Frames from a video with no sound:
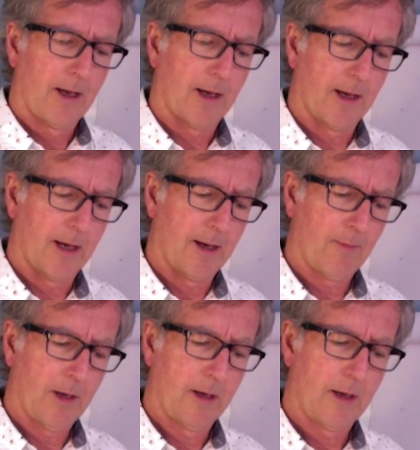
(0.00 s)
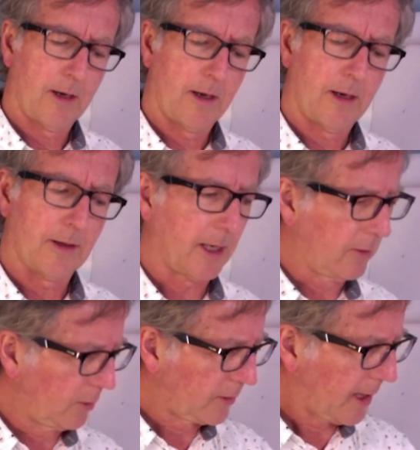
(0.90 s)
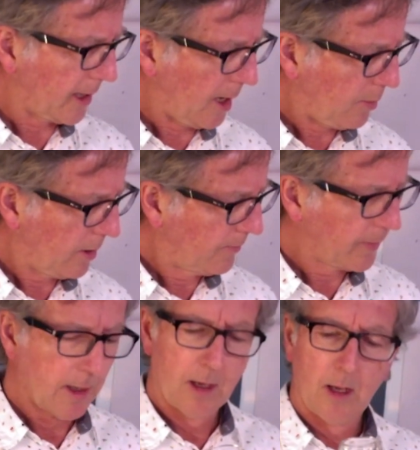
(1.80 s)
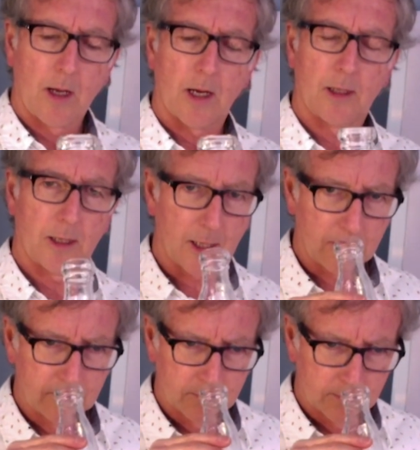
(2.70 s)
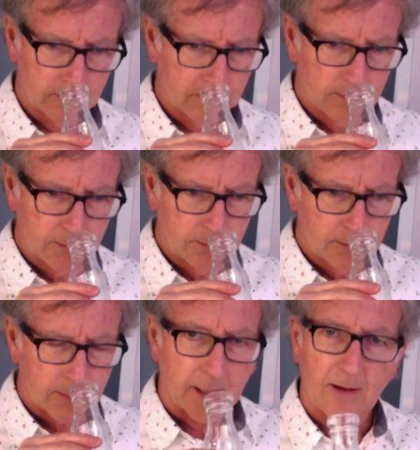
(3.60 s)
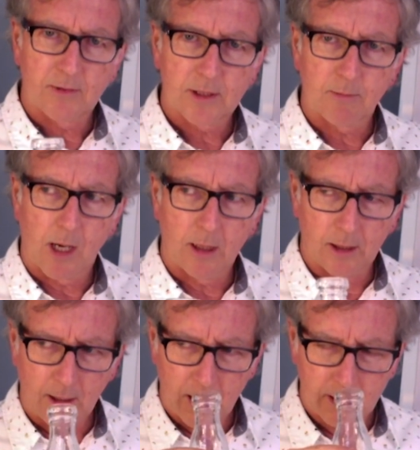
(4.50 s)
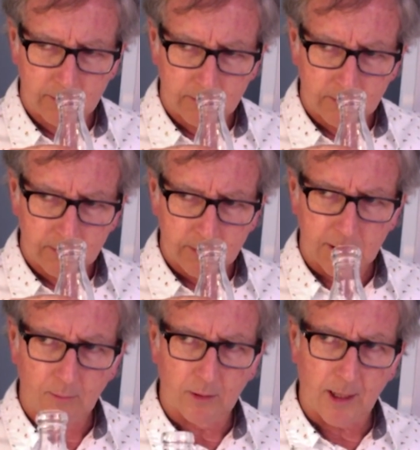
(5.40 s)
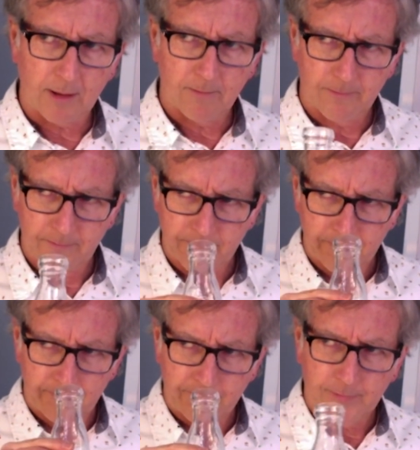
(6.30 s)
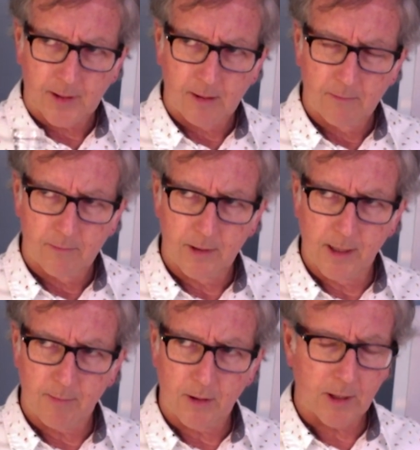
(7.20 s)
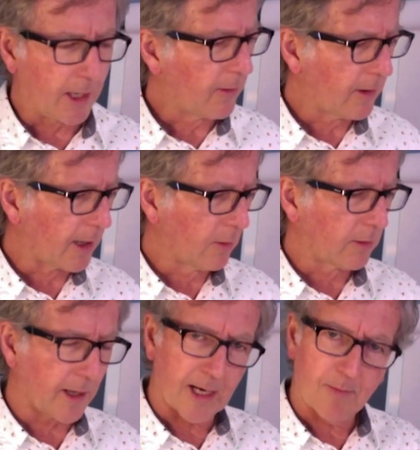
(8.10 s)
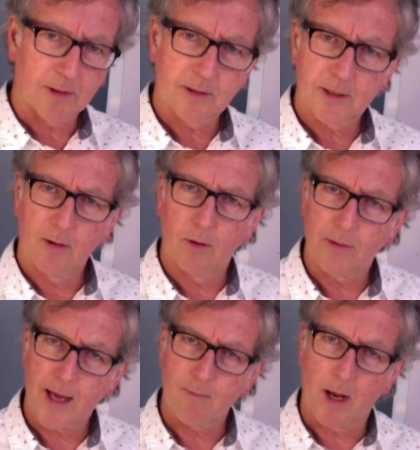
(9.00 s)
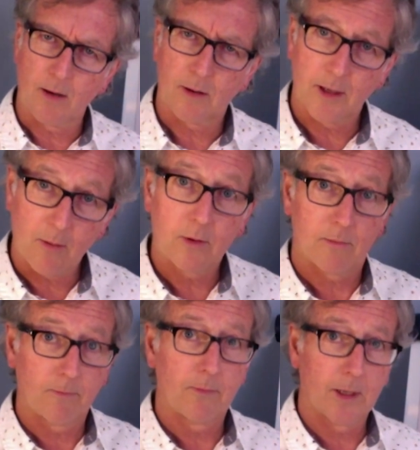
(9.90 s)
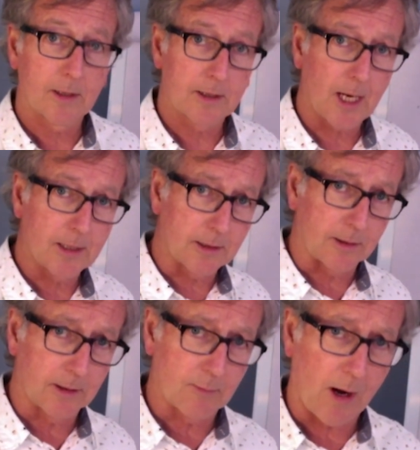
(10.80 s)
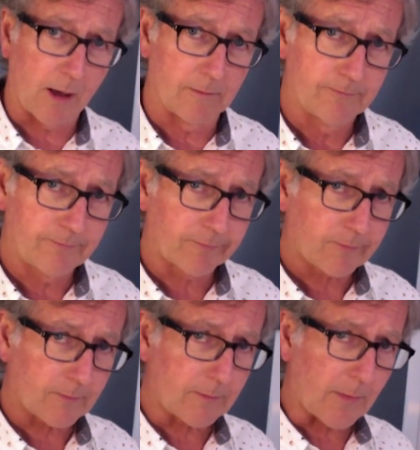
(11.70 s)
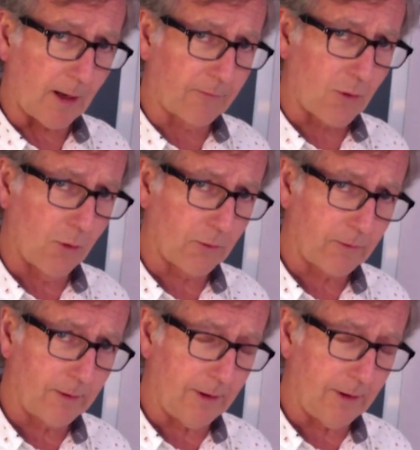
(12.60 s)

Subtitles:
They'd look that up, and then they'd have a smell and see what that, then they'd look that up and see what that meant, and they would taste it as well, of course.